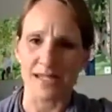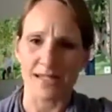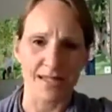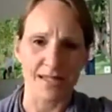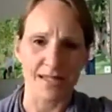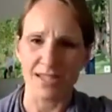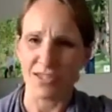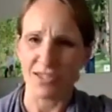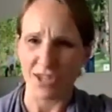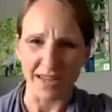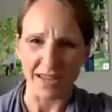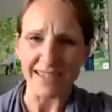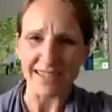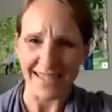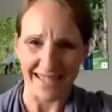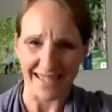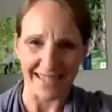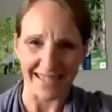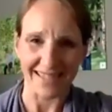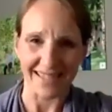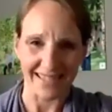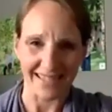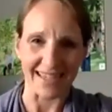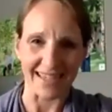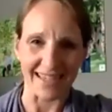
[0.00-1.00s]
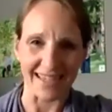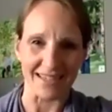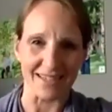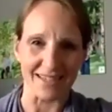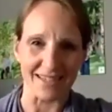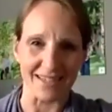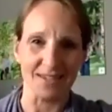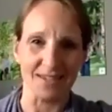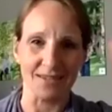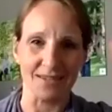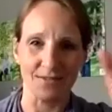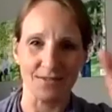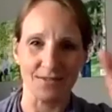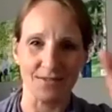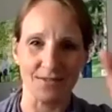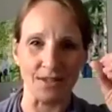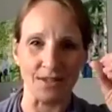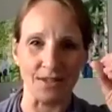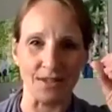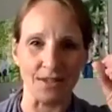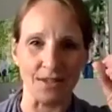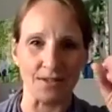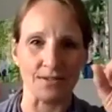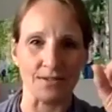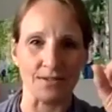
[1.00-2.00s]
gelatin, kind of,
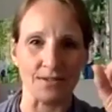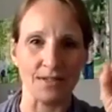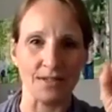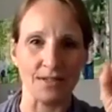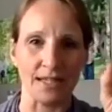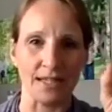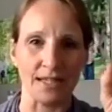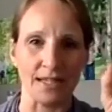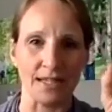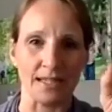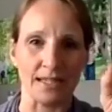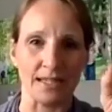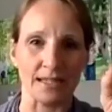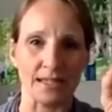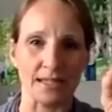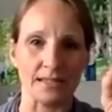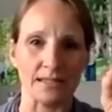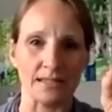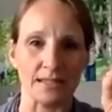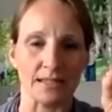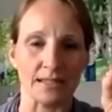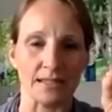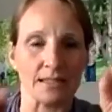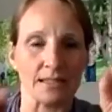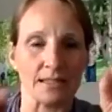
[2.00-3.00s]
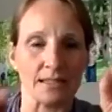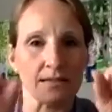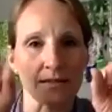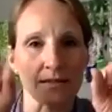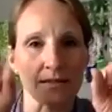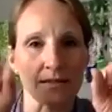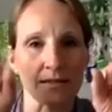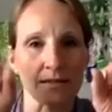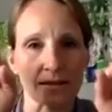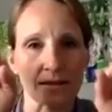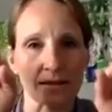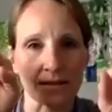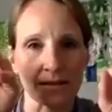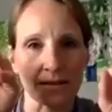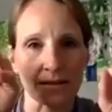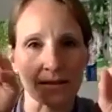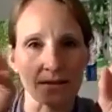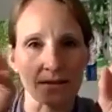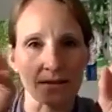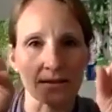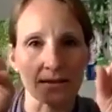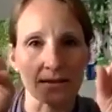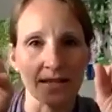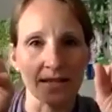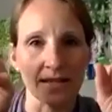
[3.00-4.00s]
like a
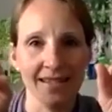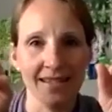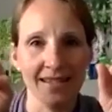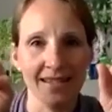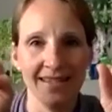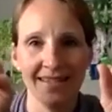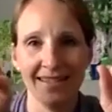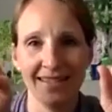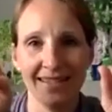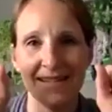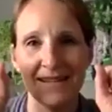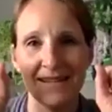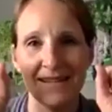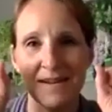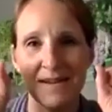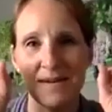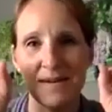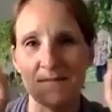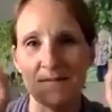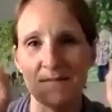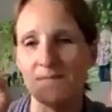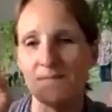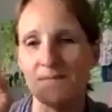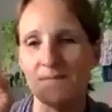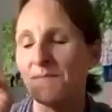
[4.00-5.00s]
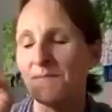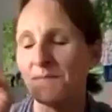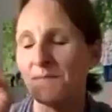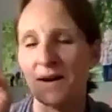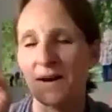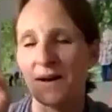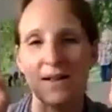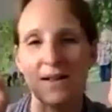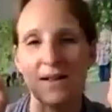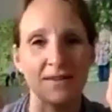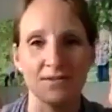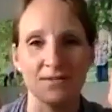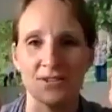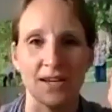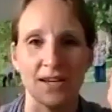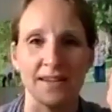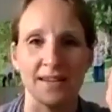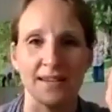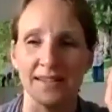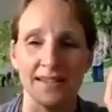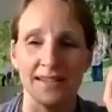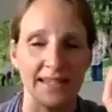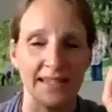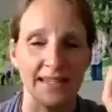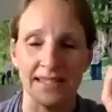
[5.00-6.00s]
little ball of
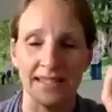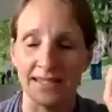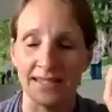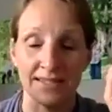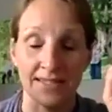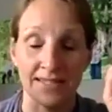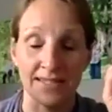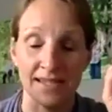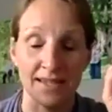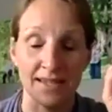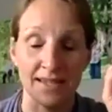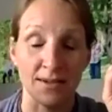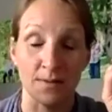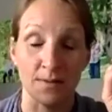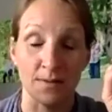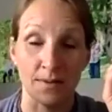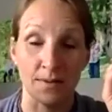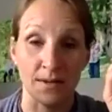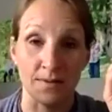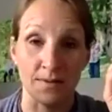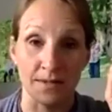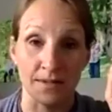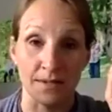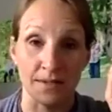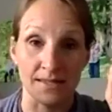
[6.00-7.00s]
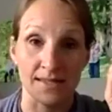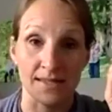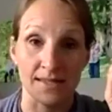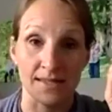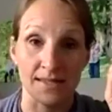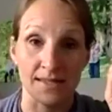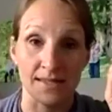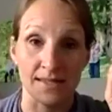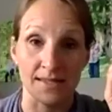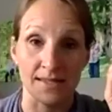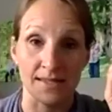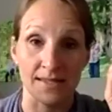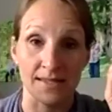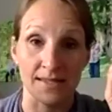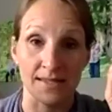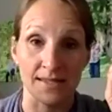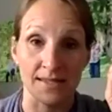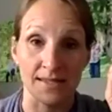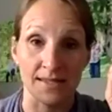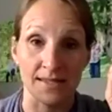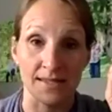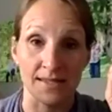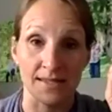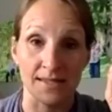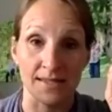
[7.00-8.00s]
gel, and I guarantee nobody wants that in their
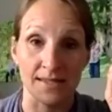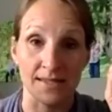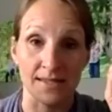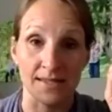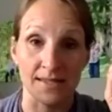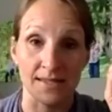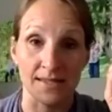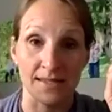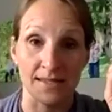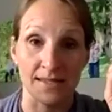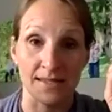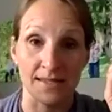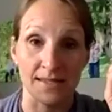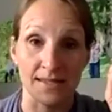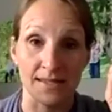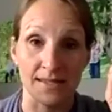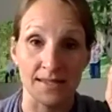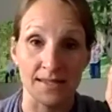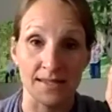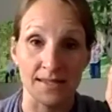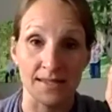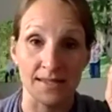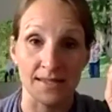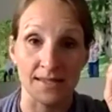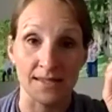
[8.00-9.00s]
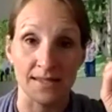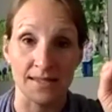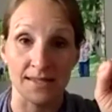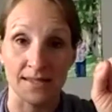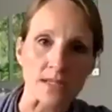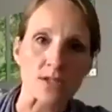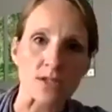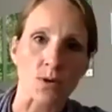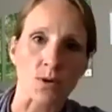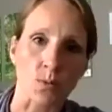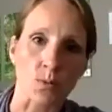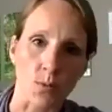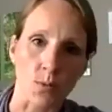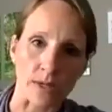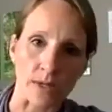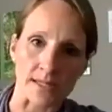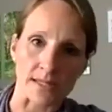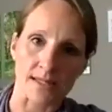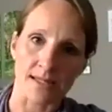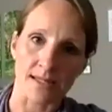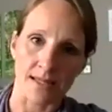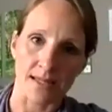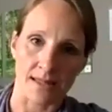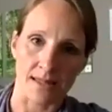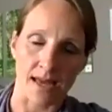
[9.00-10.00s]
soup. So you do need to
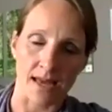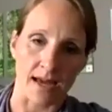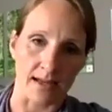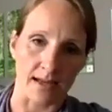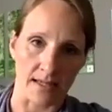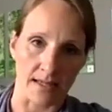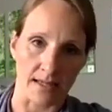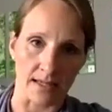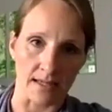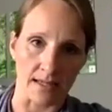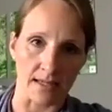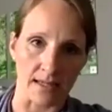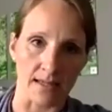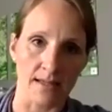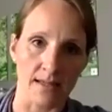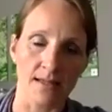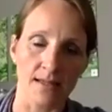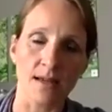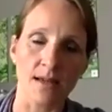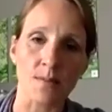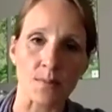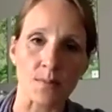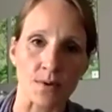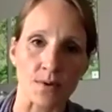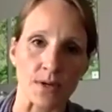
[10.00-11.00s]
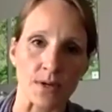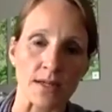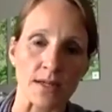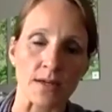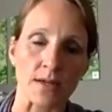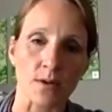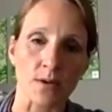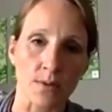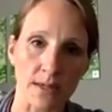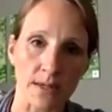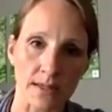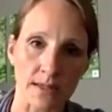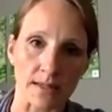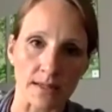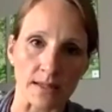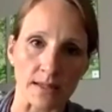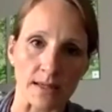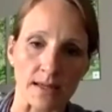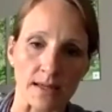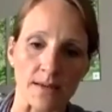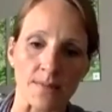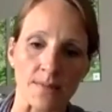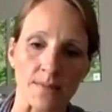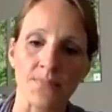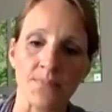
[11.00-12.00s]
whisk that in pretty
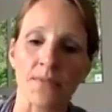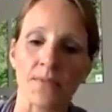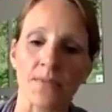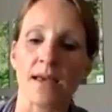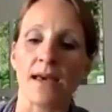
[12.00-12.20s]
quickly,